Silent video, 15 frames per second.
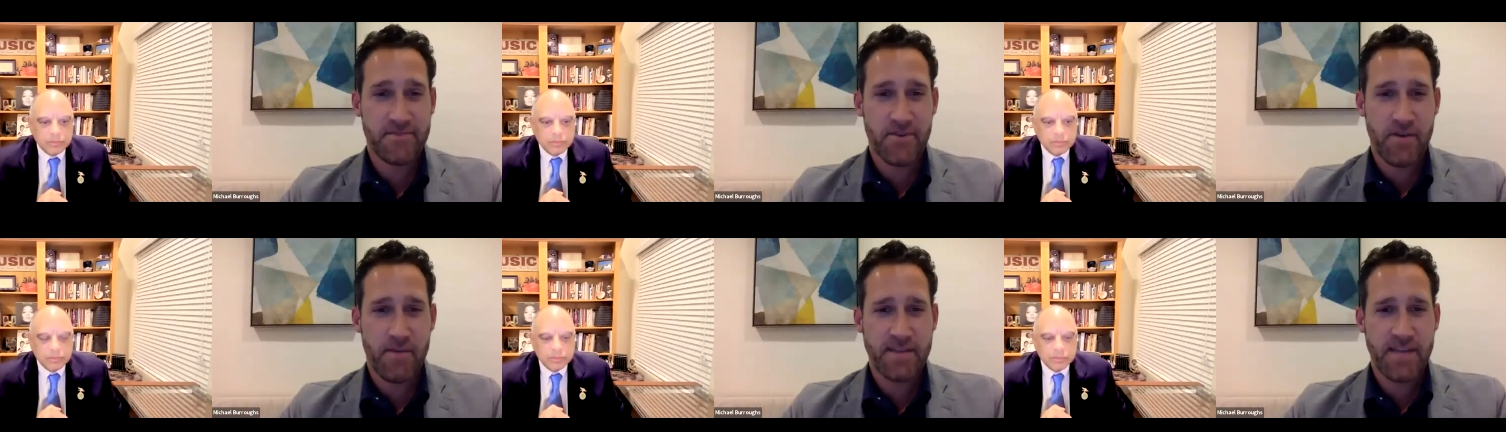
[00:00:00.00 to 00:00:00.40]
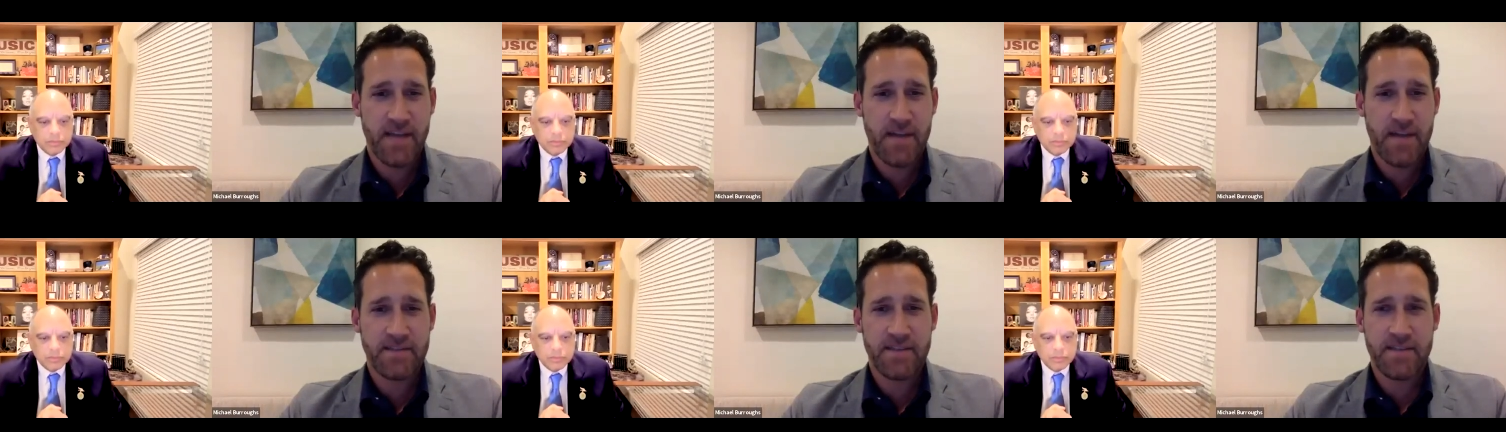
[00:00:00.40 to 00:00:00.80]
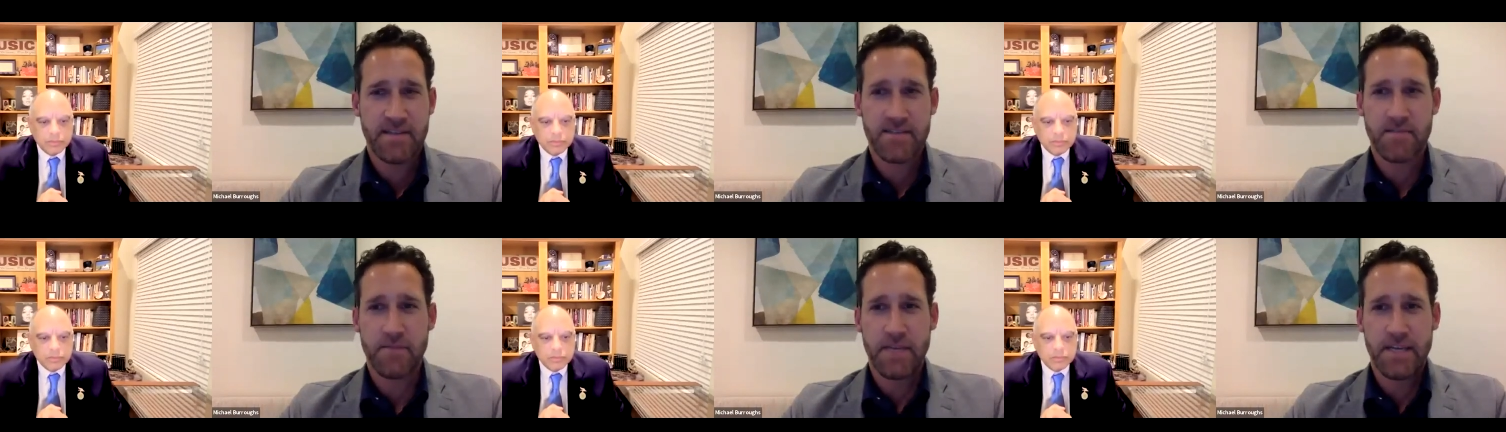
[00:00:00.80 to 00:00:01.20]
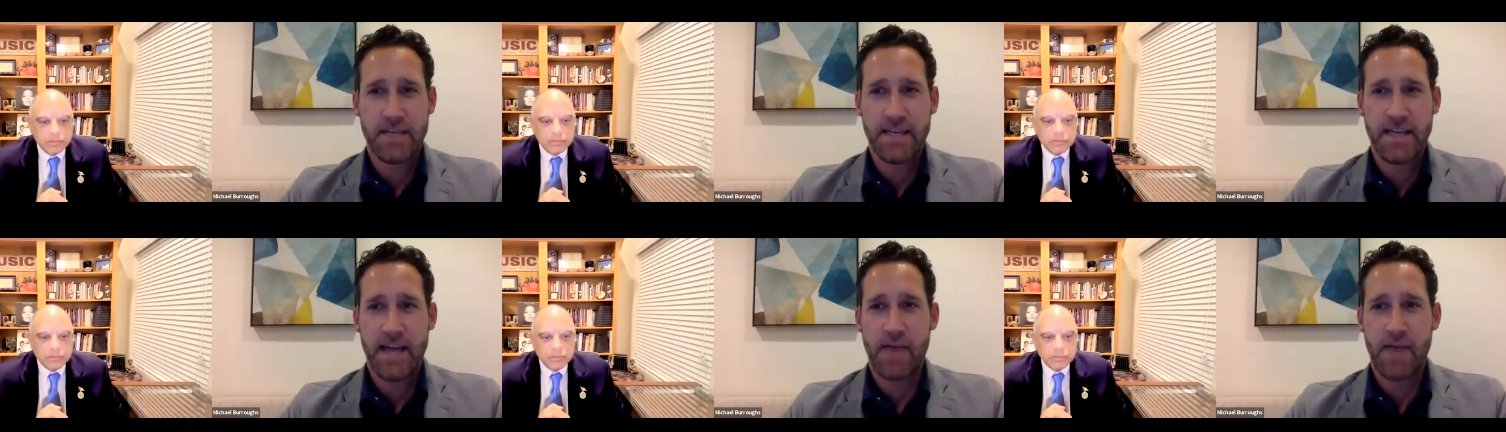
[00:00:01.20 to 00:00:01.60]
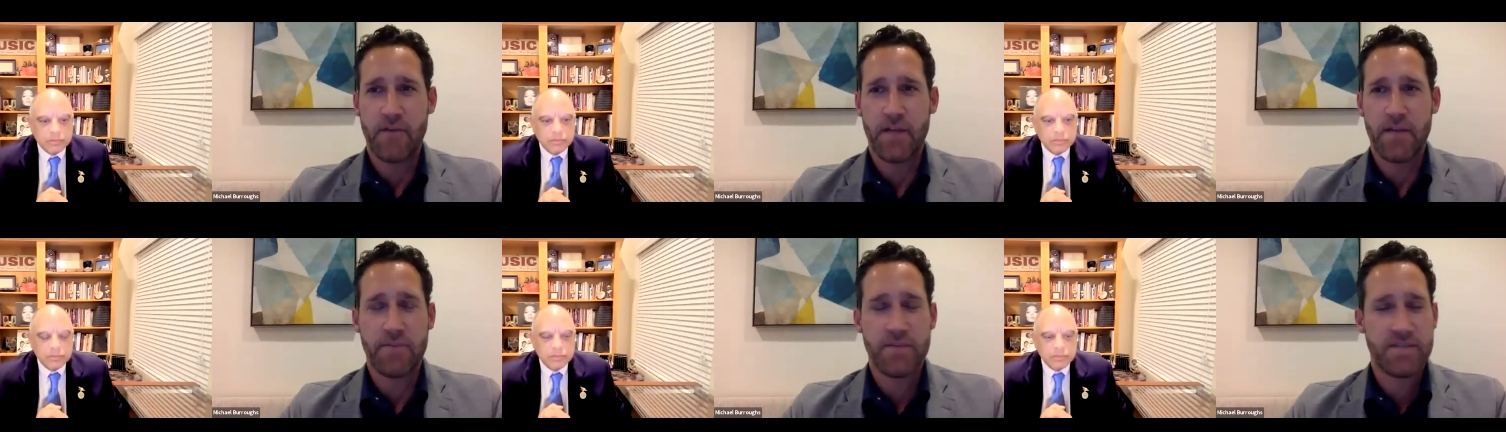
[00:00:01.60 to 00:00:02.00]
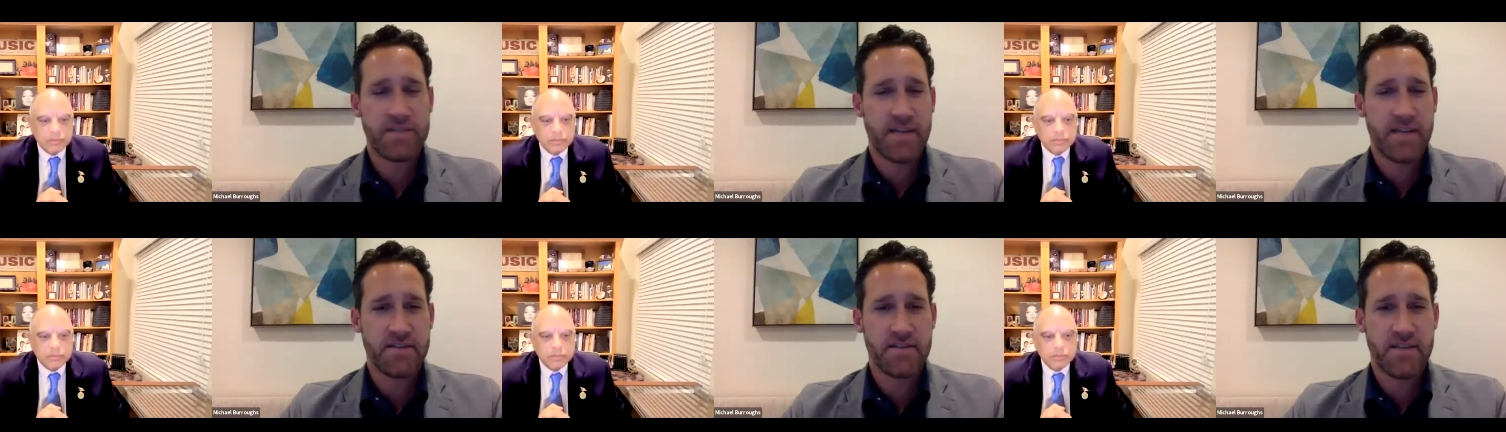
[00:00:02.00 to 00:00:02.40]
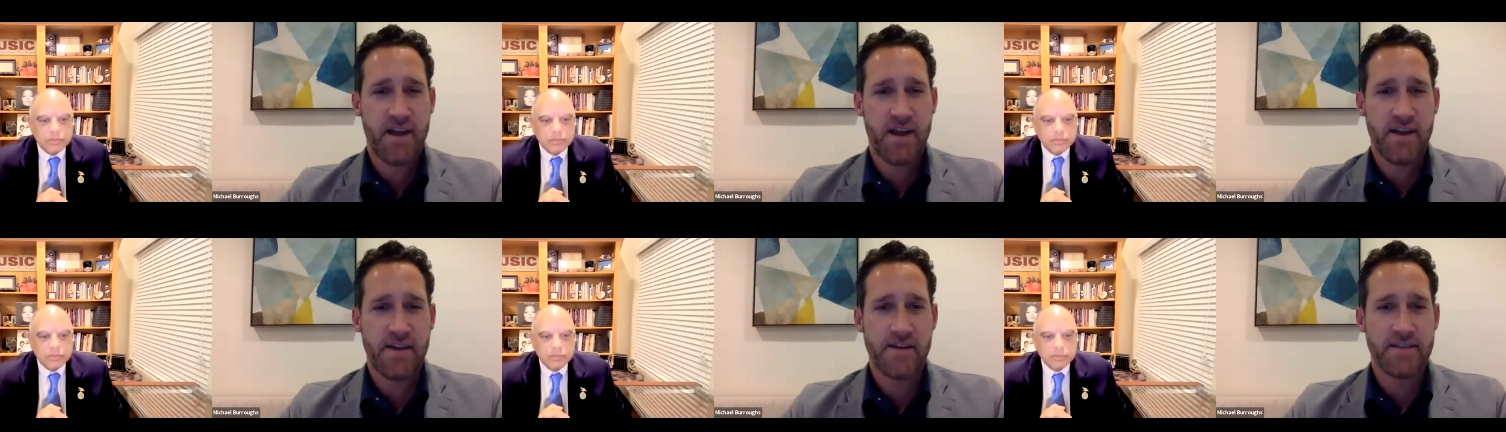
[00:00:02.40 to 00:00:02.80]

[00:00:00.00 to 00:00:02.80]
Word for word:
Speaker 1: during my time at CSUB. And I really appreciate you sharing your